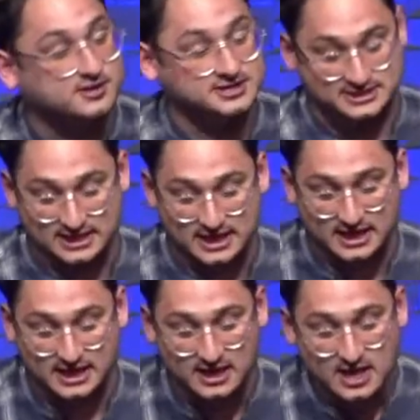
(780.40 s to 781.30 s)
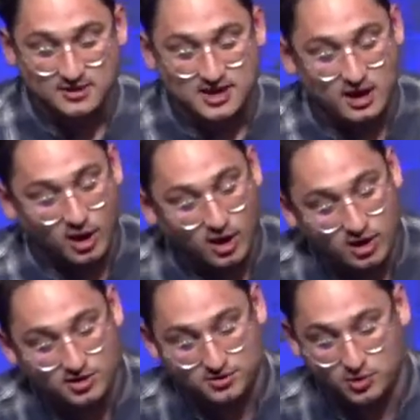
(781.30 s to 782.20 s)
the sea, the
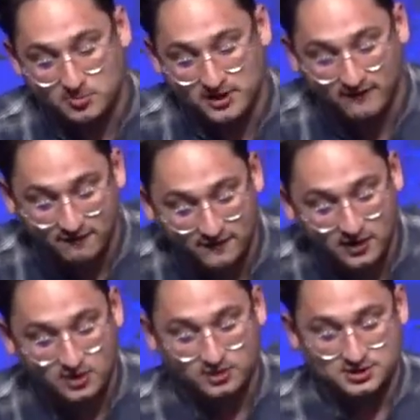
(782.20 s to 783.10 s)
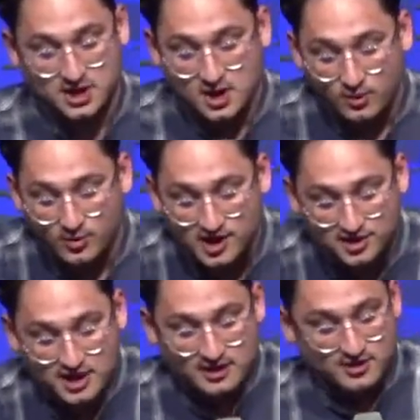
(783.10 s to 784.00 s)
earth will be filled with
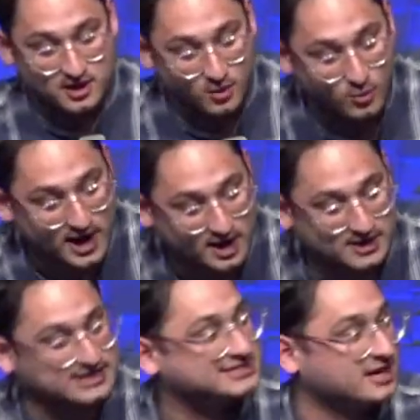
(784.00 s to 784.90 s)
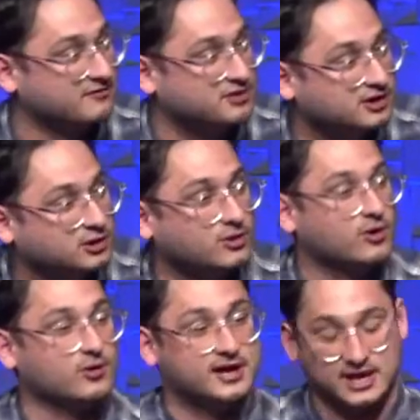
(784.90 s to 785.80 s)
an awareness of the
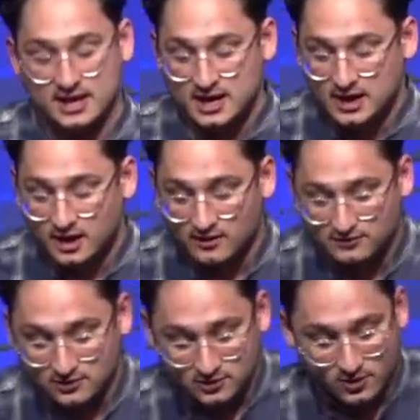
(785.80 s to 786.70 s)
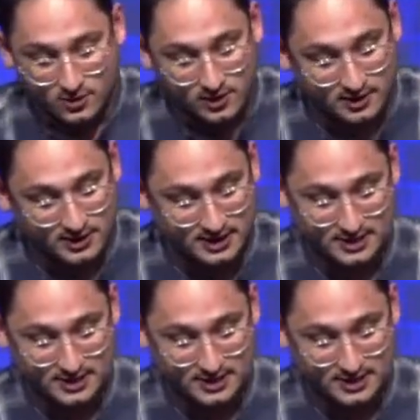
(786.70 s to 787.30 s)
glory of the Lord.